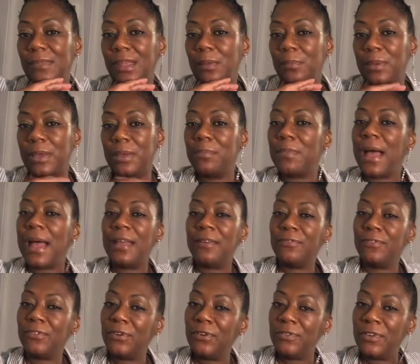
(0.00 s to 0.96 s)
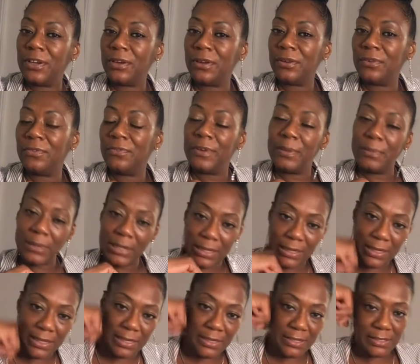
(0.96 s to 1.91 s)
Be mindful of your feminine
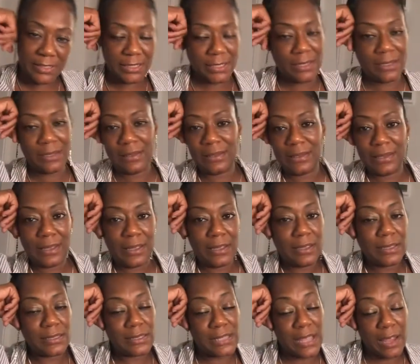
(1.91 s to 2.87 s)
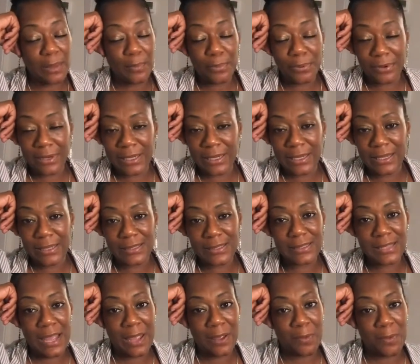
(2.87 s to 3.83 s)
energy. Stay pretty,
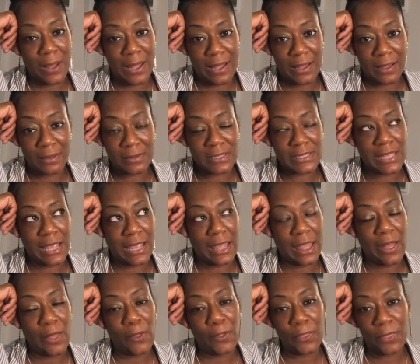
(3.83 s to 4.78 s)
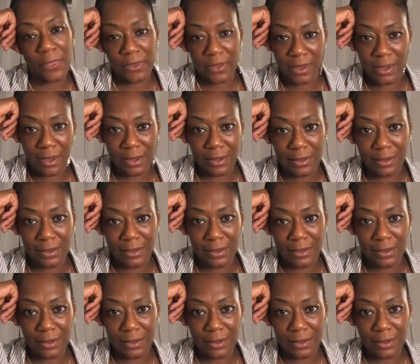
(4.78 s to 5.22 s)
stay well, stay healthy.